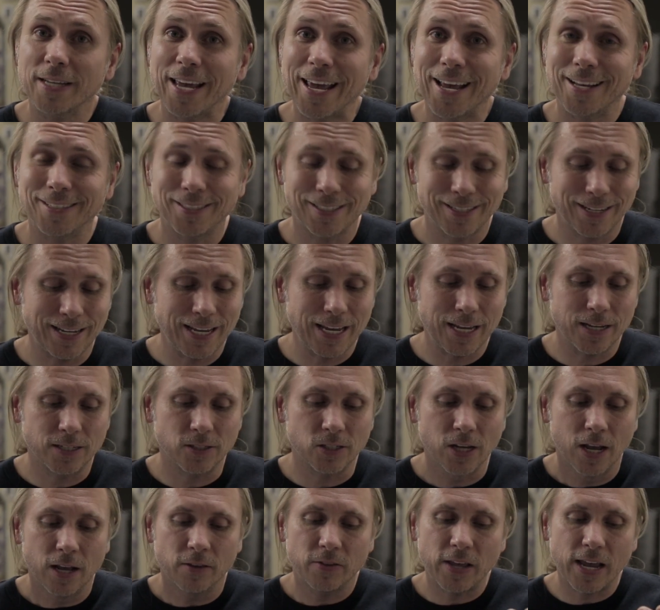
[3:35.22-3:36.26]

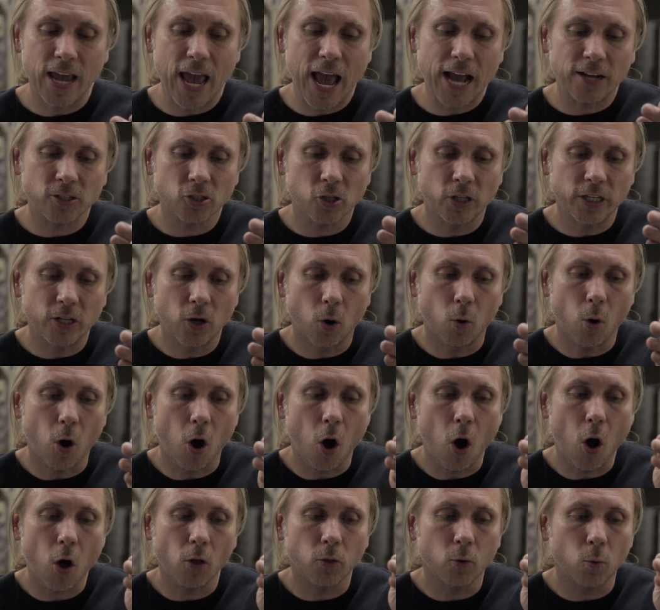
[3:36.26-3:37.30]
Tanzanians, they actually go
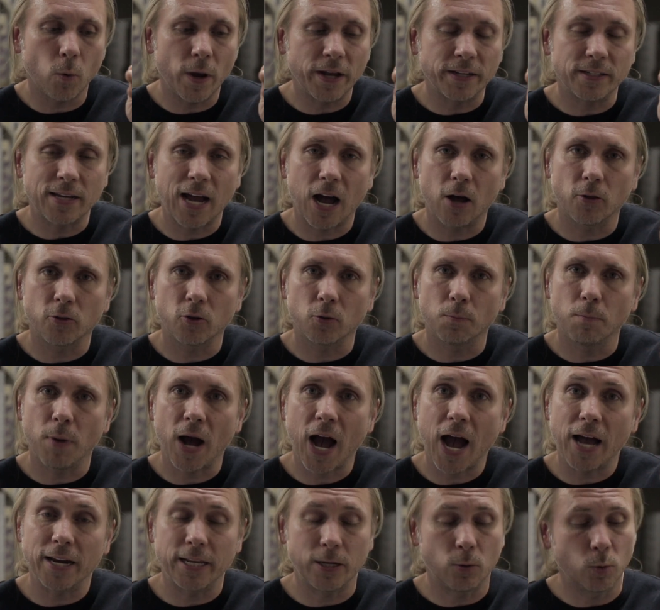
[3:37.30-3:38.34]
all the way down their
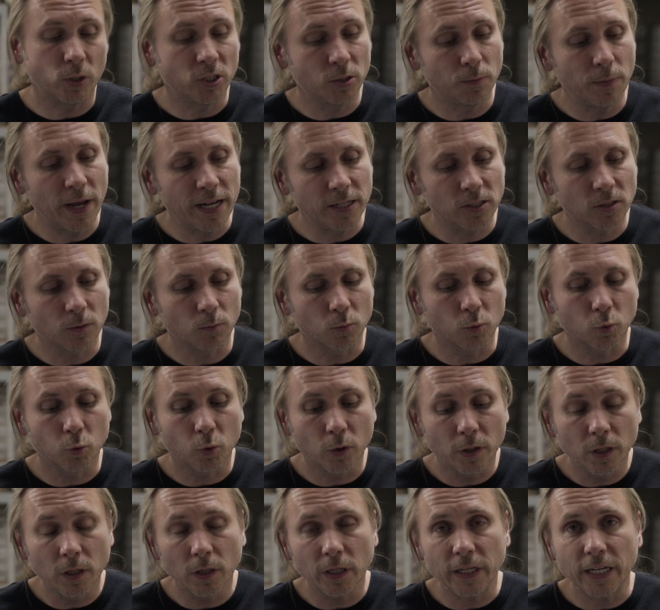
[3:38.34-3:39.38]
body, which makes them
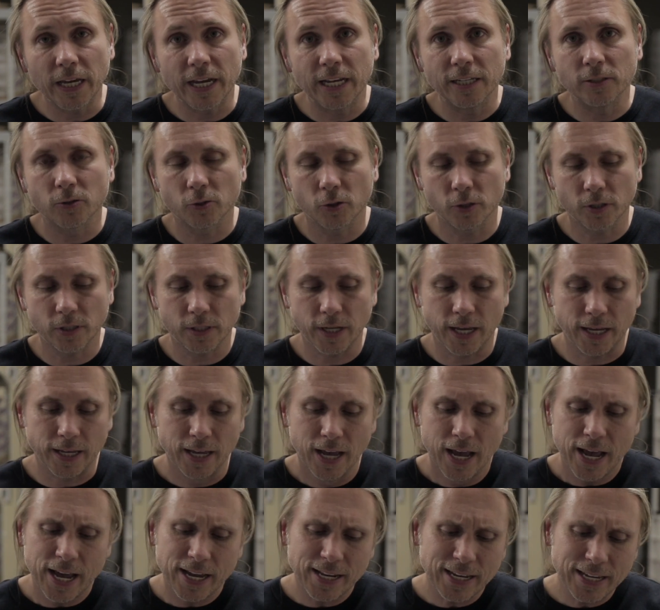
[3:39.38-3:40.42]
really interesting.
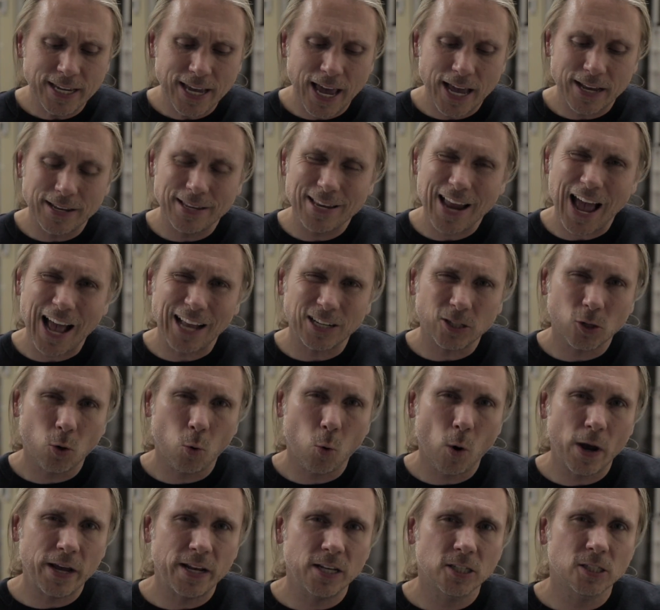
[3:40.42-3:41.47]
And again, not
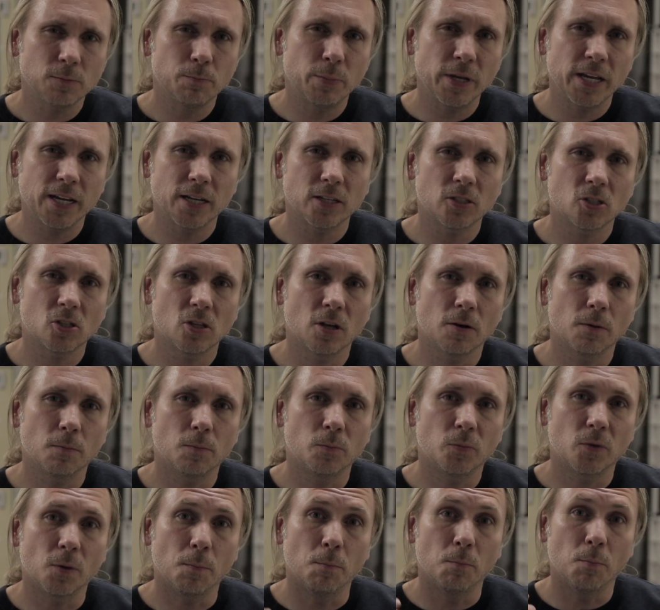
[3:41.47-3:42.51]
quite as big as the
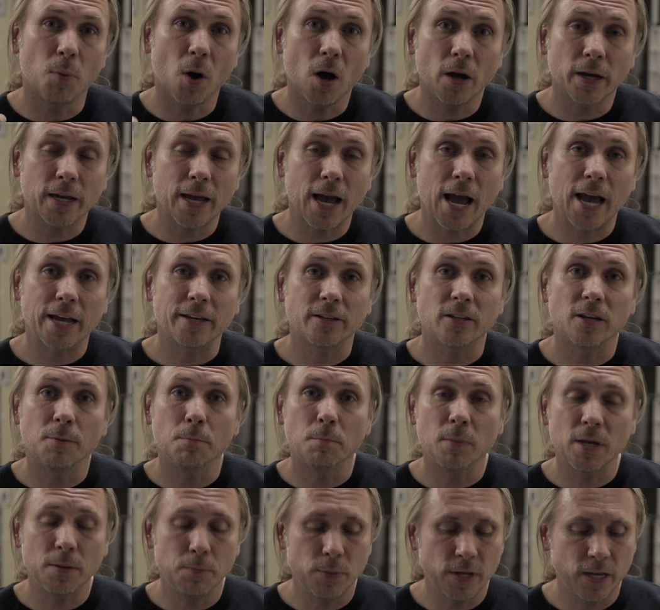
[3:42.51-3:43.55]
bug-eyed
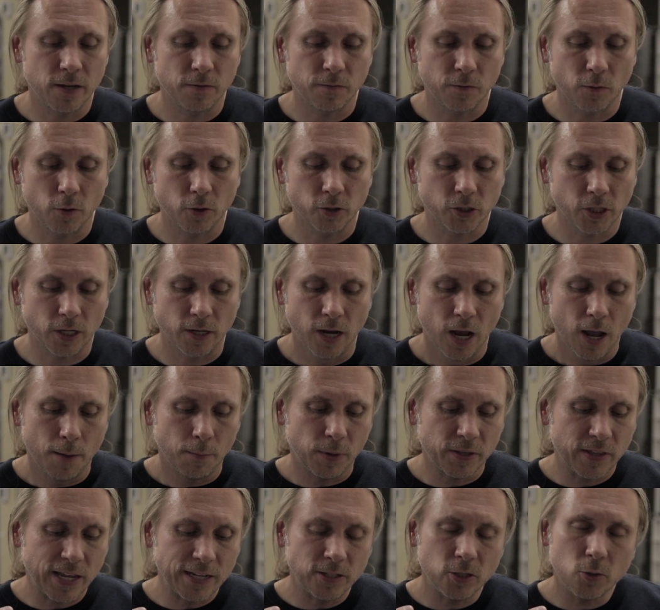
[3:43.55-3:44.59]
Namibian version,
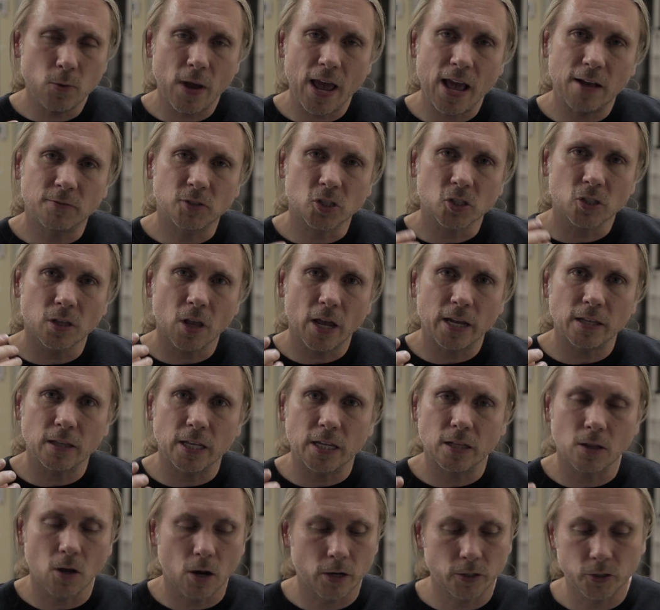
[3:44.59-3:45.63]
but they do have
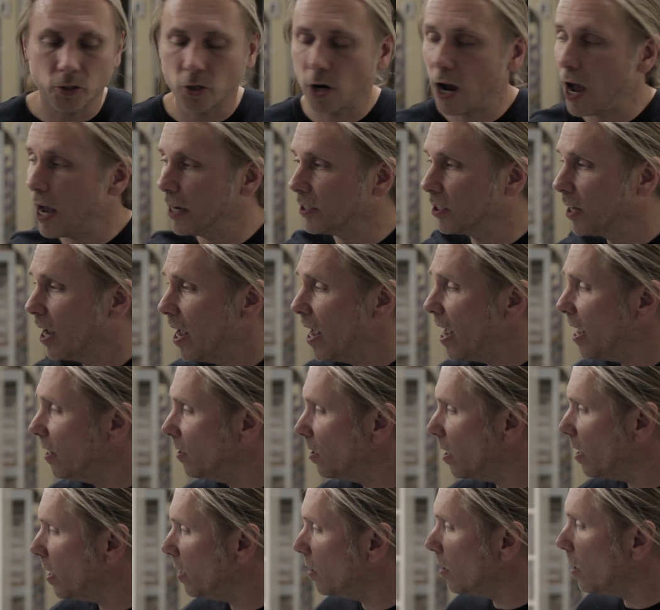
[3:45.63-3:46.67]
slightly larger eyes.
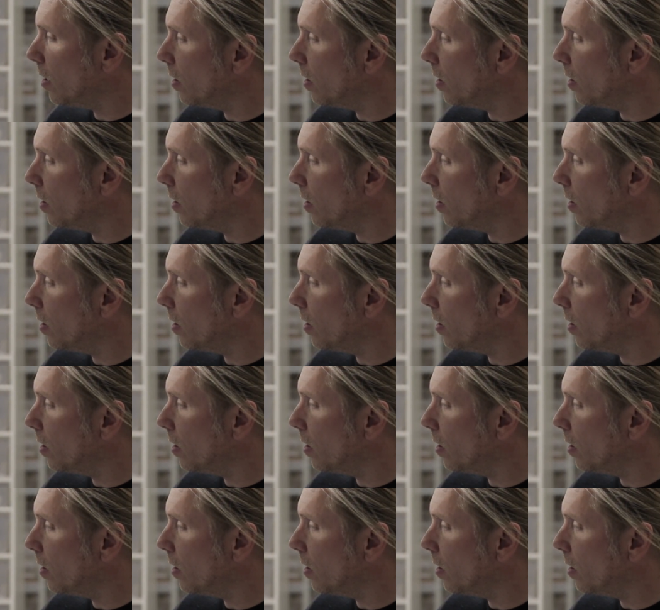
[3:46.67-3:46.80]
And